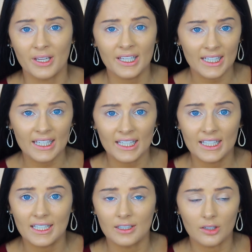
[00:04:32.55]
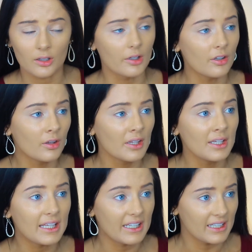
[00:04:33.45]
any heat,
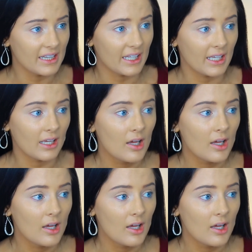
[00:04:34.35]
literally anything.